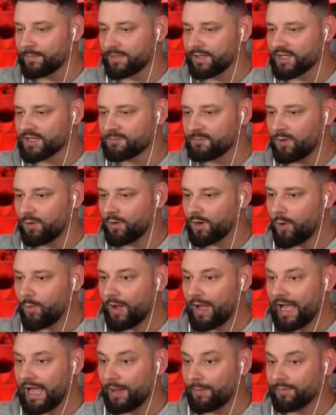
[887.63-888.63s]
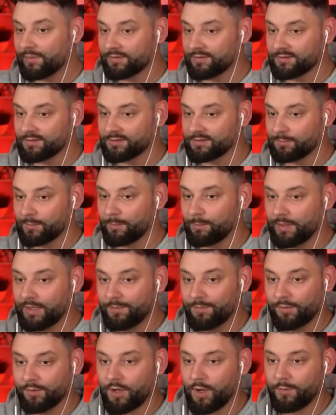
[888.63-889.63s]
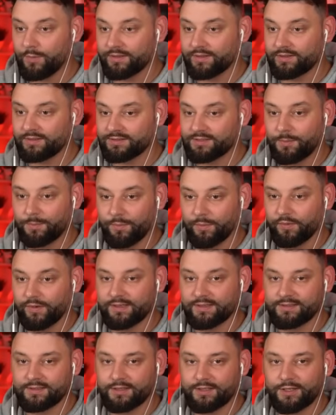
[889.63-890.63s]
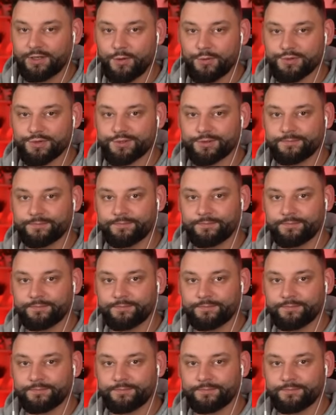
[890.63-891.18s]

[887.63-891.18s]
because we all know what happens when people go in submarines in the ocean.